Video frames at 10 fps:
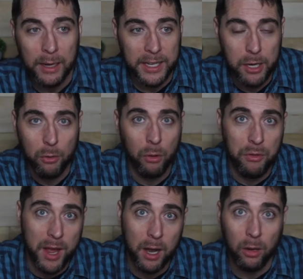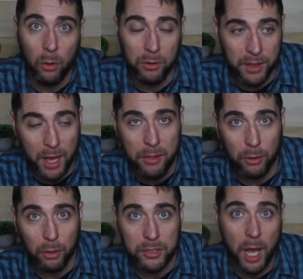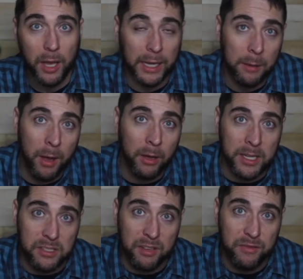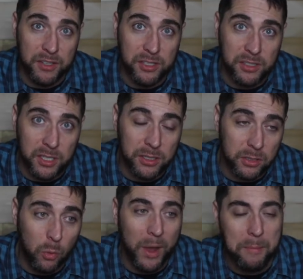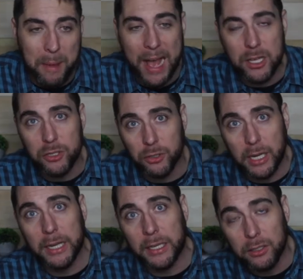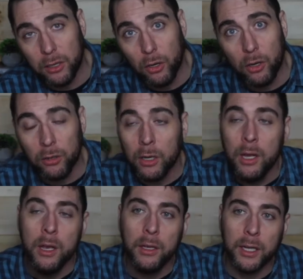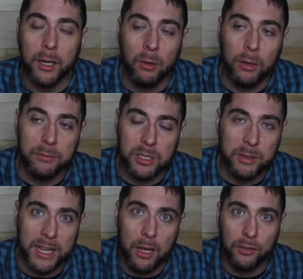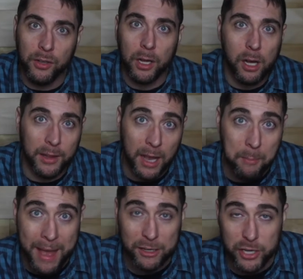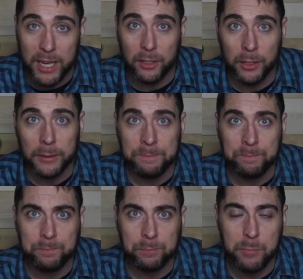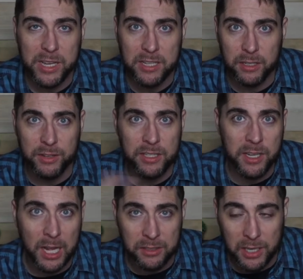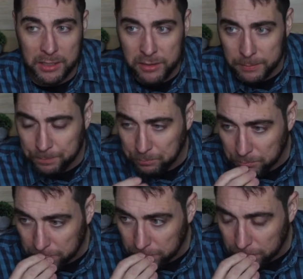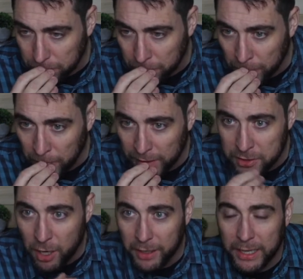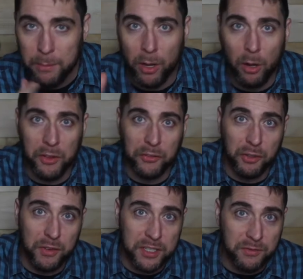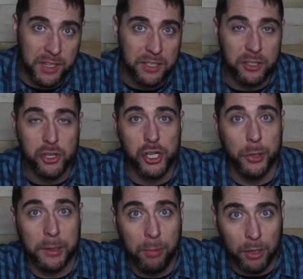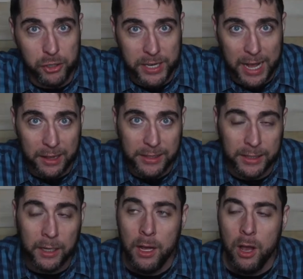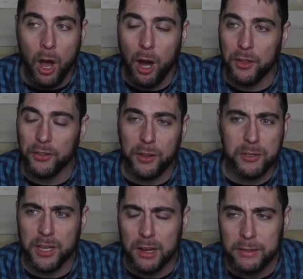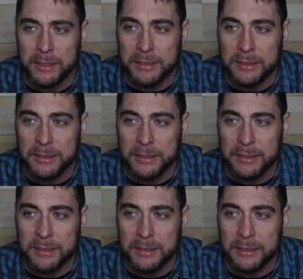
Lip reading: here or there or the other, or talking about his deficiencies as a white pastor and I need to learn, or, you know, somebody else not calling out Matt Chandler because of his nonsense and talking about all this divisiveness and showing partiality and all this other stuff.